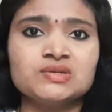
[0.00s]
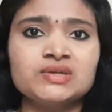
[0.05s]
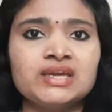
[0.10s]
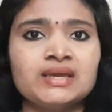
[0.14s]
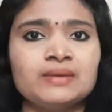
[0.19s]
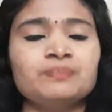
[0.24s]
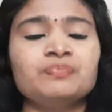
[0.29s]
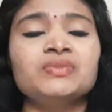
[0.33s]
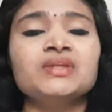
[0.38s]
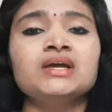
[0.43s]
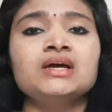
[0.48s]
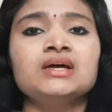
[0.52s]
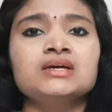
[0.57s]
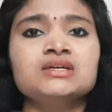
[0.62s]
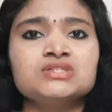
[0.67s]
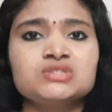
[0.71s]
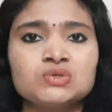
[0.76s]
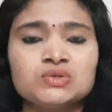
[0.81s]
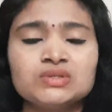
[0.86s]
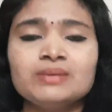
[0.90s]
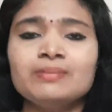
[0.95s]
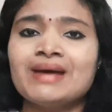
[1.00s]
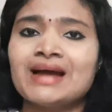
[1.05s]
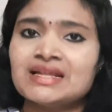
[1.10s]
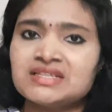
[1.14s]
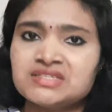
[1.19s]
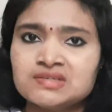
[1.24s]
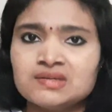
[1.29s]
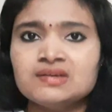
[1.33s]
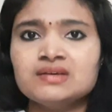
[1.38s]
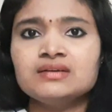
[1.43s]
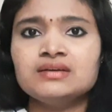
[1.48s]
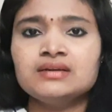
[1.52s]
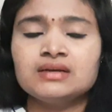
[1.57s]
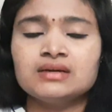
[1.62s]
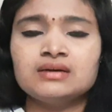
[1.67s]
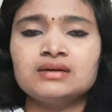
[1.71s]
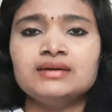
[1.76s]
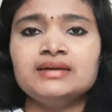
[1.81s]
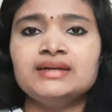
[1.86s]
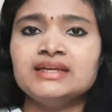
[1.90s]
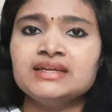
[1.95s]
Okay, so the
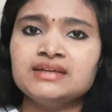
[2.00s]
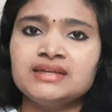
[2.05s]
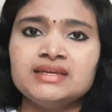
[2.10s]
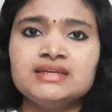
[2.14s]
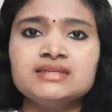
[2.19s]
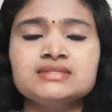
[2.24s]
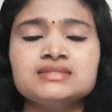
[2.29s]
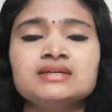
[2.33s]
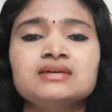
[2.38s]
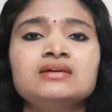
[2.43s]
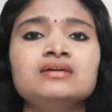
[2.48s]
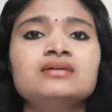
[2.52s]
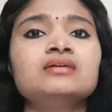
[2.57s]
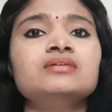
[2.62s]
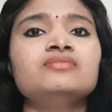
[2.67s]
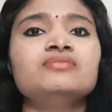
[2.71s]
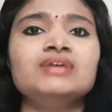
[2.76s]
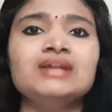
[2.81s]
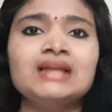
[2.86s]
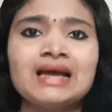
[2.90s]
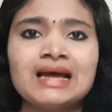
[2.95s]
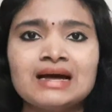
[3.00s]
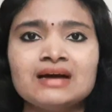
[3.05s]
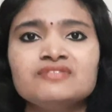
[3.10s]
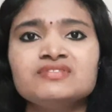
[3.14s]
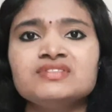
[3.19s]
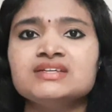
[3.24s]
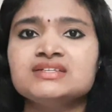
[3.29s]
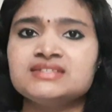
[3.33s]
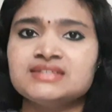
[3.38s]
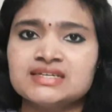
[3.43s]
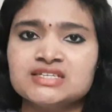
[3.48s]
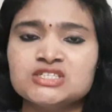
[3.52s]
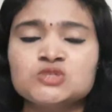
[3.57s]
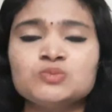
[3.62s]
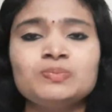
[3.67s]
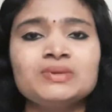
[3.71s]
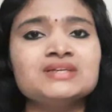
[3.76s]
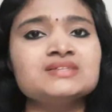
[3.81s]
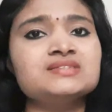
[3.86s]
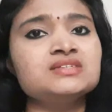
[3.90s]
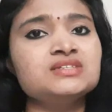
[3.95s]
bachelor degrees will have the test
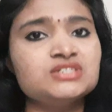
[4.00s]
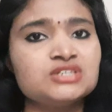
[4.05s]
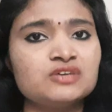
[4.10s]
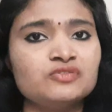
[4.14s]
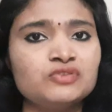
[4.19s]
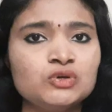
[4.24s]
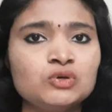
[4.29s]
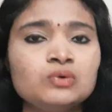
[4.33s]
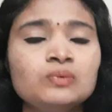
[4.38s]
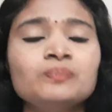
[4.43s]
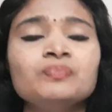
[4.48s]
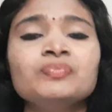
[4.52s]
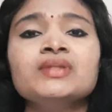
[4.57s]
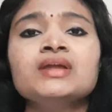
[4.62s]
plus interview.